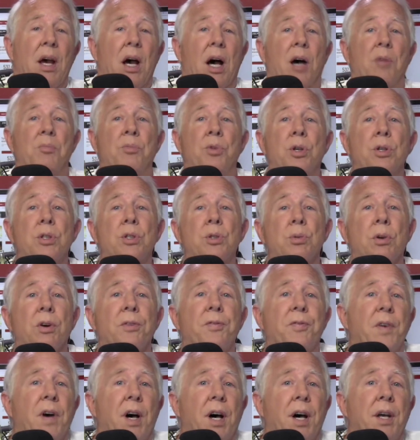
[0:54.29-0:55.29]
A mutual
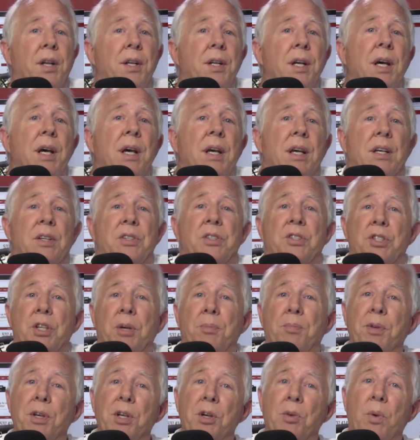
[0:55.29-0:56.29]
fund is
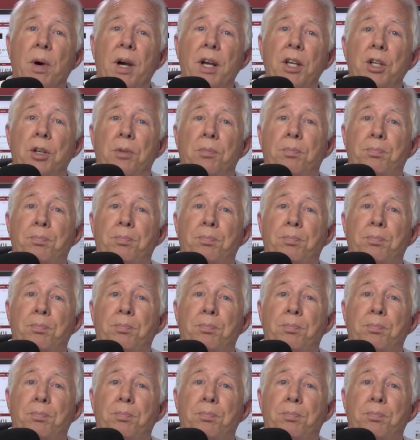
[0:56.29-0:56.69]
simply a way